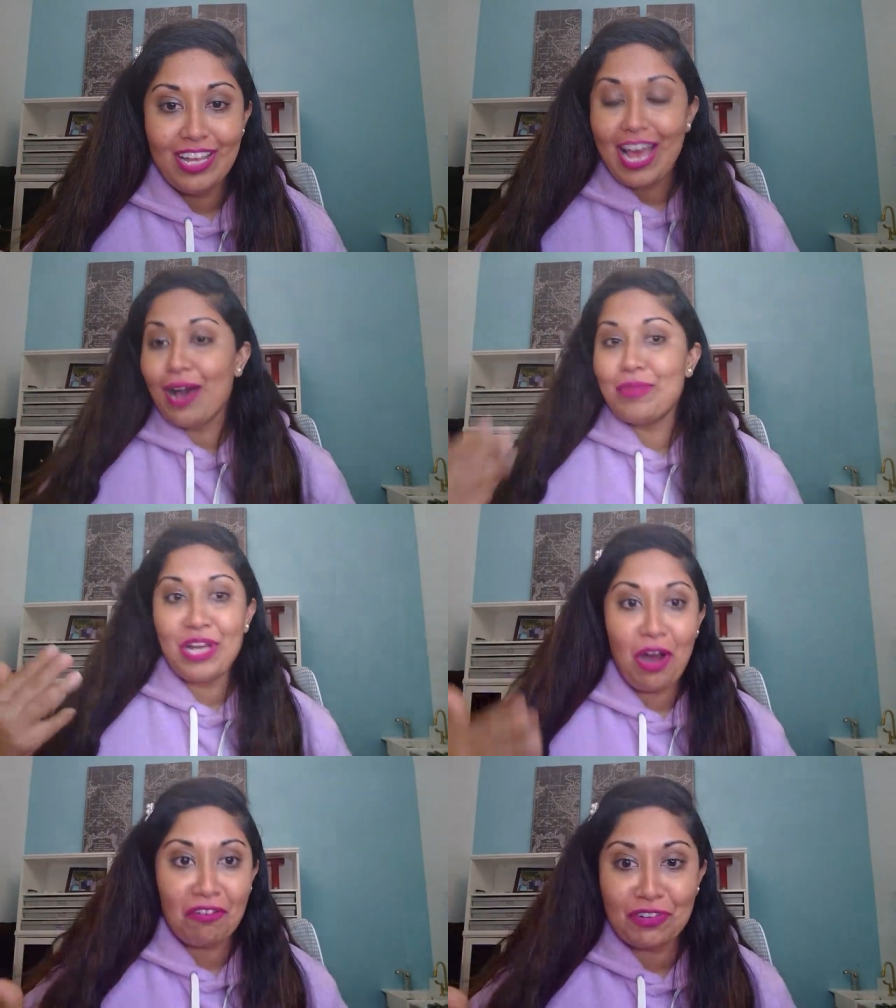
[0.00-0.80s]
how many
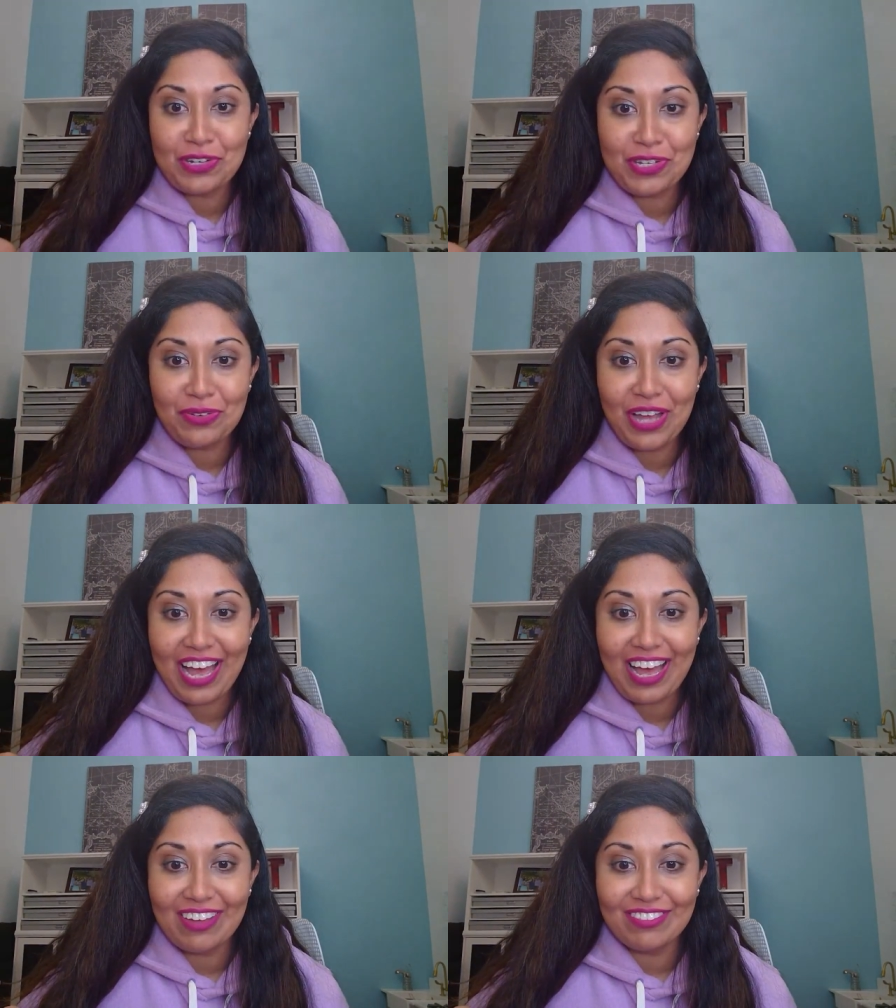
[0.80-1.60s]
offers you
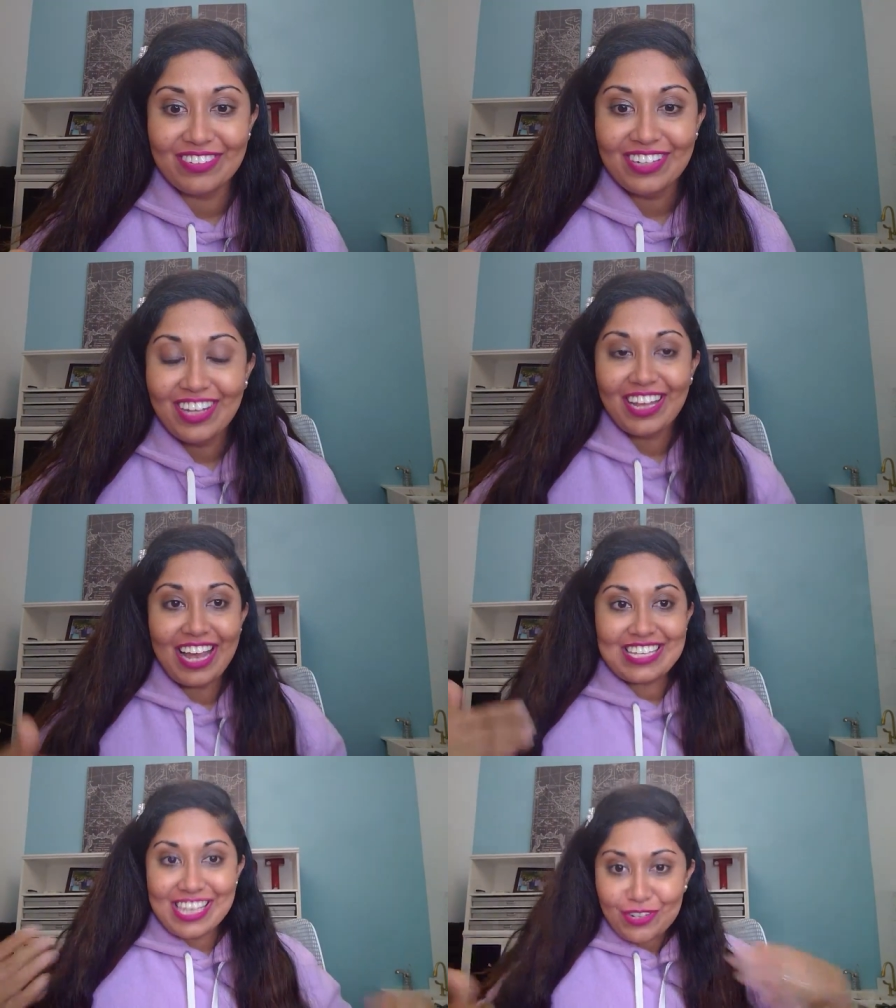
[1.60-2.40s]
have,
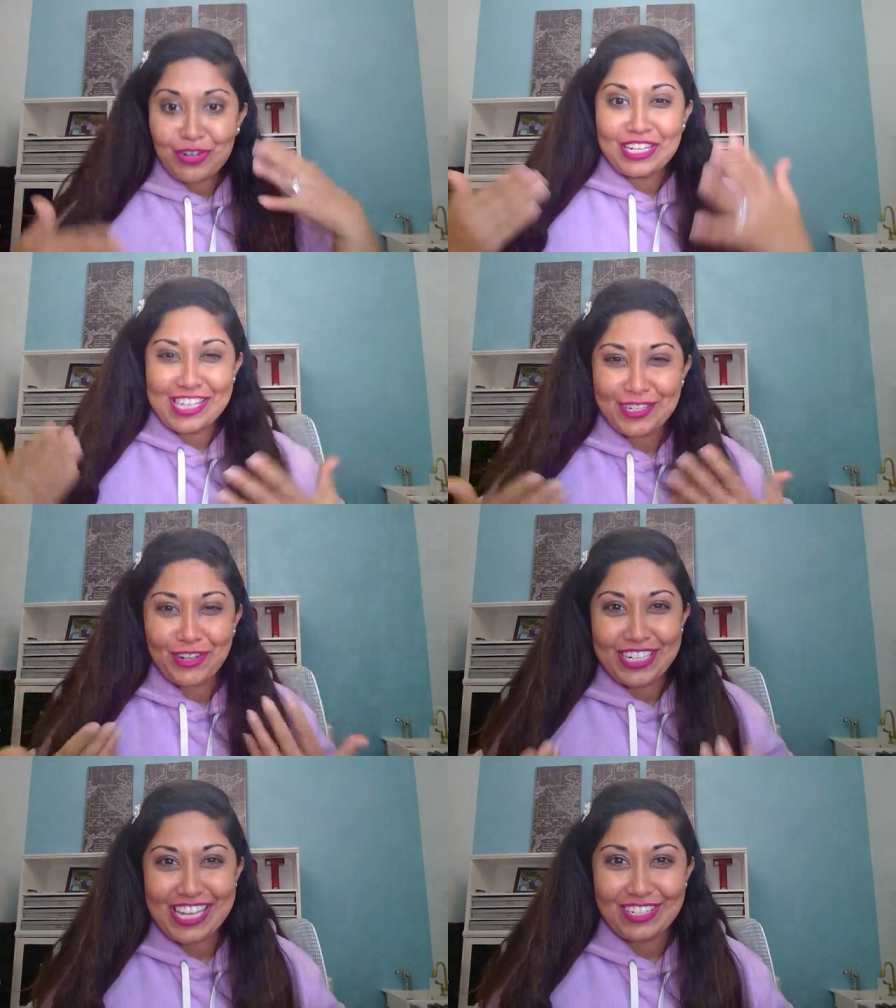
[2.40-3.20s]
etc., etc.,
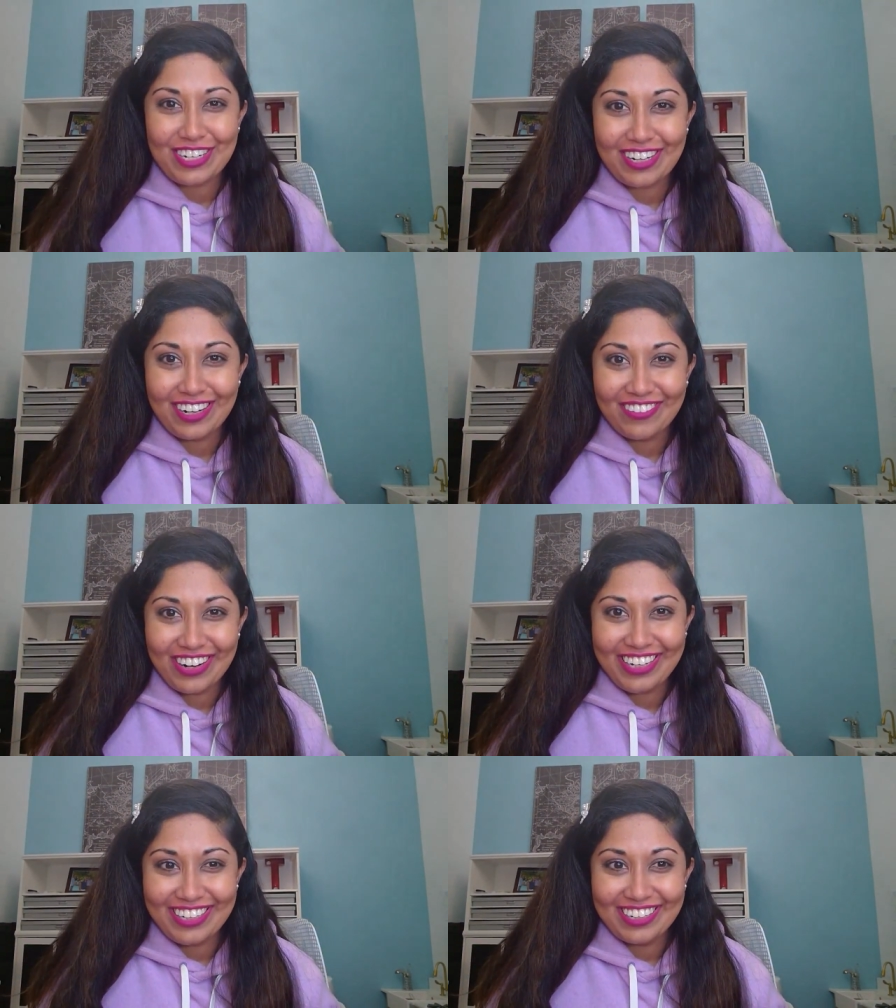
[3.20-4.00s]
etc.,
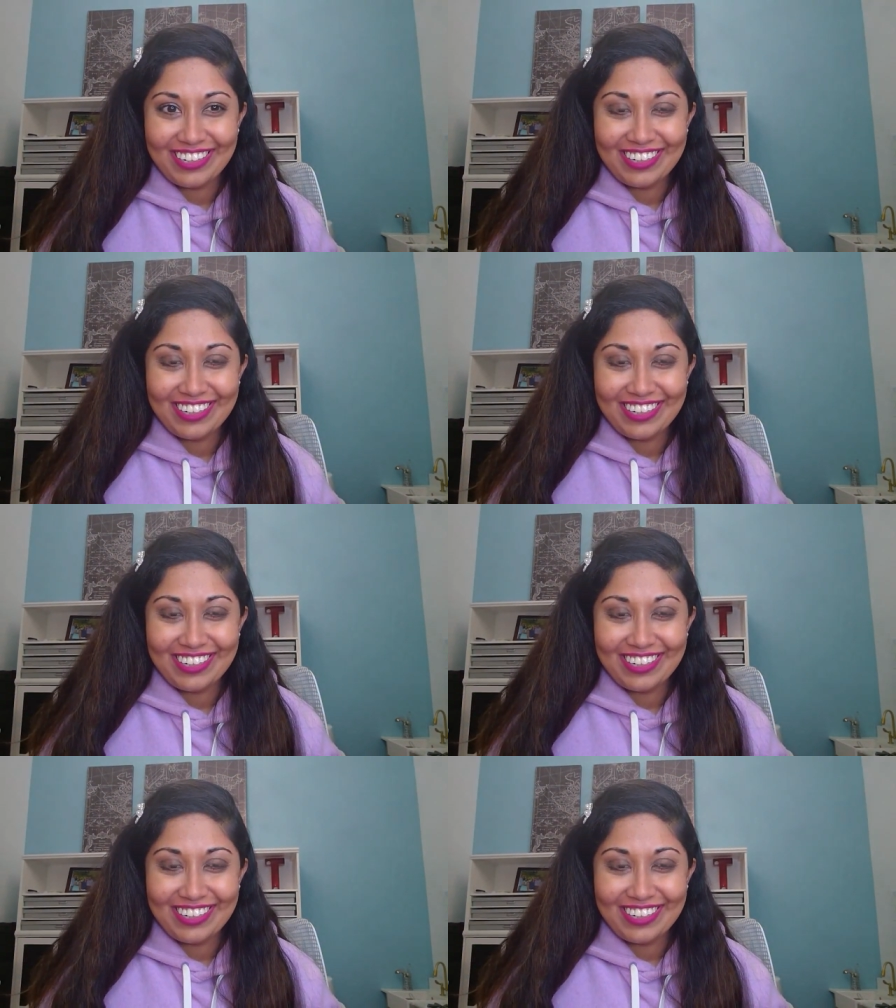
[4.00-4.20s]
right?